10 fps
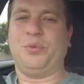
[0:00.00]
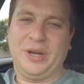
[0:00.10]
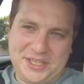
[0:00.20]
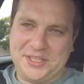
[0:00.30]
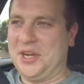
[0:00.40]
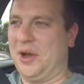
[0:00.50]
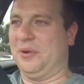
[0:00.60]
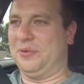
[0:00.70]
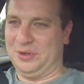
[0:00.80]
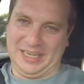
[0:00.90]
The reason no
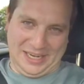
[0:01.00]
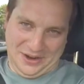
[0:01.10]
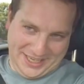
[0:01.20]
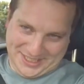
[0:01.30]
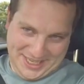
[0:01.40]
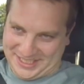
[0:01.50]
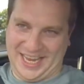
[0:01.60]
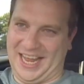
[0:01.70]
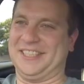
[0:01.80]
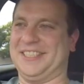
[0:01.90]
one really likes these
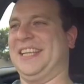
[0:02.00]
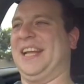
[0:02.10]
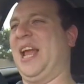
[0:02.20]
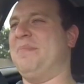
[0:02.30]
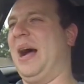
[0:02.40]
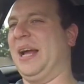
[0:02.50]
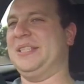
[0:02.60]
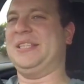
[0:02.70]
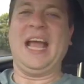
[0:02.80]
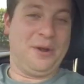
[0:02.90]
cars in the second-hand market
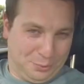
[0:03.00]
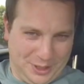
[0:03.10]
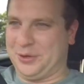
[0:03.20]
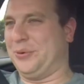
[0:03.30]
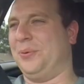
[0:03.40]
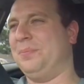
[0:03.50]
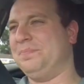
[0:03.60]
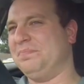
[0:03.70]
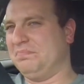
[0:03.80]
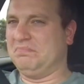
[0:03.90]
is they had a recall
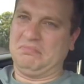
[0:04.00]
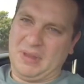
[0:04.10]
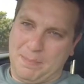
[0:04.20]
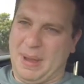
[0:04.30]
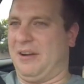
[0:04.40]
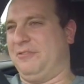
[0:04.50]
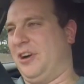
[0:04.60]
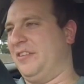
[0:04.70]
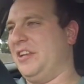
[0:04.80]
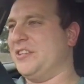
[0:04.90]
about
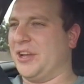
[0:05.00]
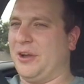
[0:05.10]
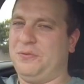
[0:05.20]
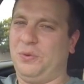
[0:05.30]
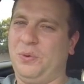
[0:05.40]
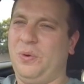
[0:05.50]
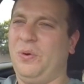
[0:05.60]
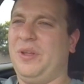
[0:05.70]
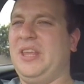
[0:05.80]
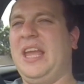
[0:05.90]
5 years ago
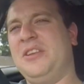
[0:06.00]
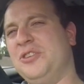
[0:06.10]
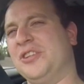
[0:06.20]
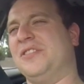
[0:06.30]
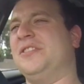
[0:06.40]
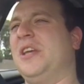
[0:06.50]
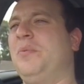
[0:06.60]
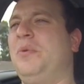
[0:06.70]
for the engines that